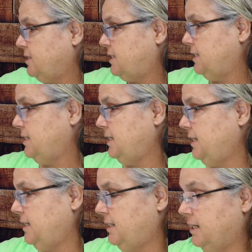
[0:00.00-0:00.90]
to
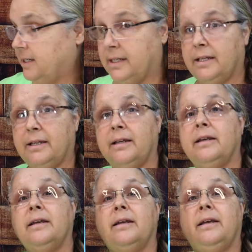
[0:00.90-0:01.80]
need
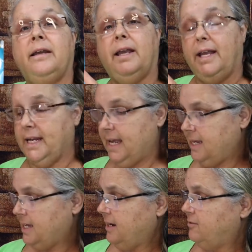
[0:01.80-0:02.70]
an
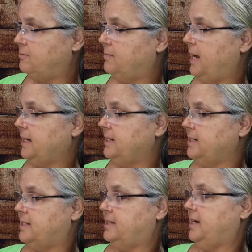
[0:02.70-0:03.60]
8-count
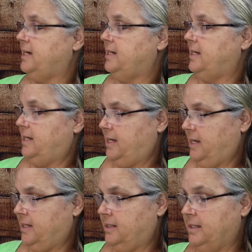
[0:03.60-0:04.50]
magnet set,
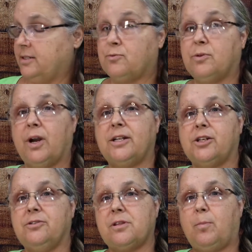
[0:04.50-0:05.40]
and I
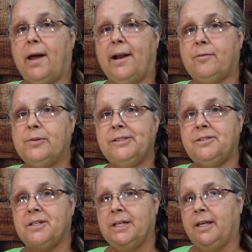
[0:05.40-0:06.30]
chose the black
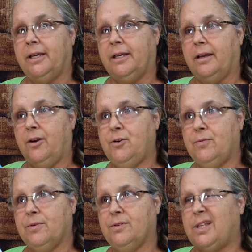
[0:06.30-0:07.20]
ones
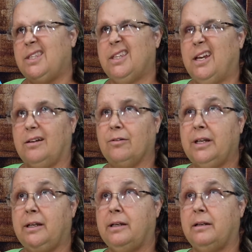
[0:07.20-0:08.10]
over, I think they had
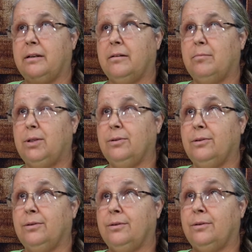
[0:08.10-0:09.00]
green,
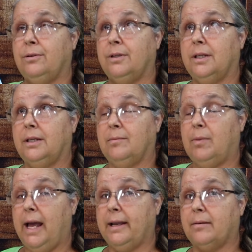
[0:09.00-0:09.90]
blue, and
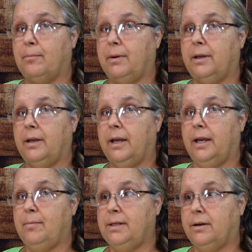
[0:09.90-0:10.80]
black, but I
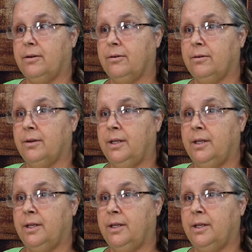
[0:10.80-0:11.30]
had my daughter